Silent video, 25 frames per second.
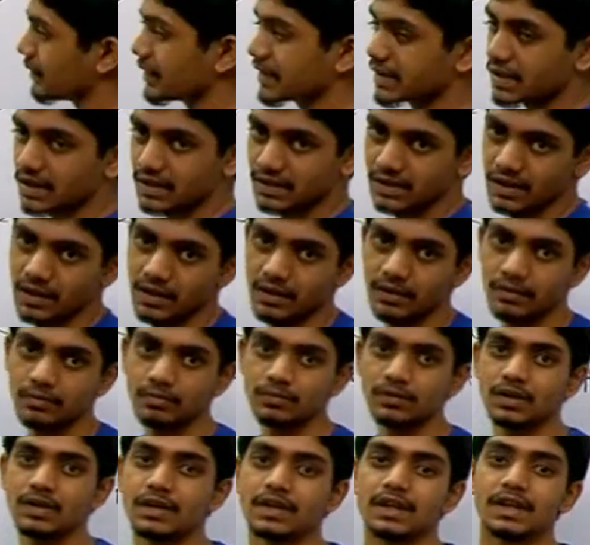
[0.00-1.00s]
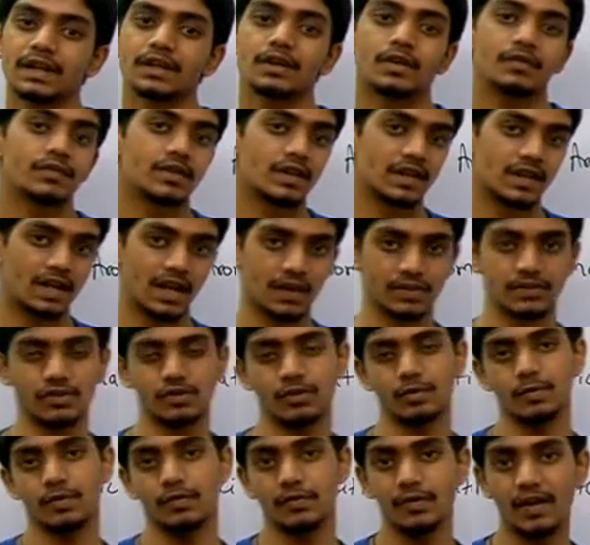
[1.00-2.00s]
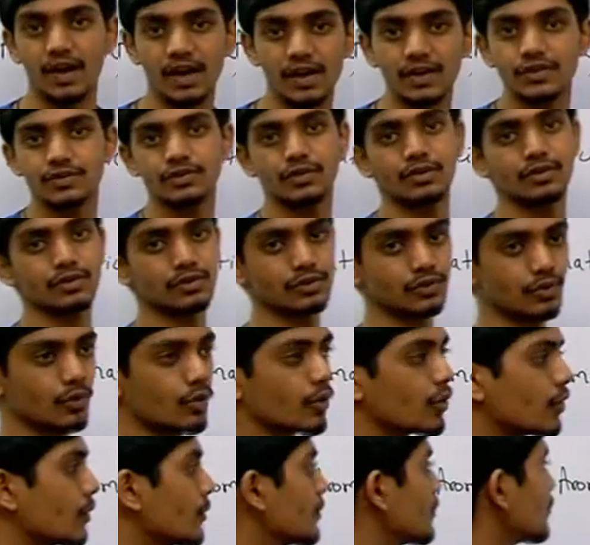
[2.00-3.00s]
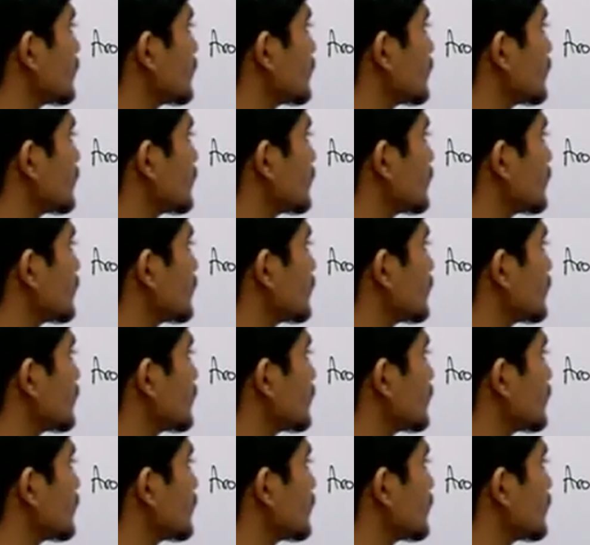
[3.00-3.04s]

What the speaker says: whether the rate of the reaction will be fast or slow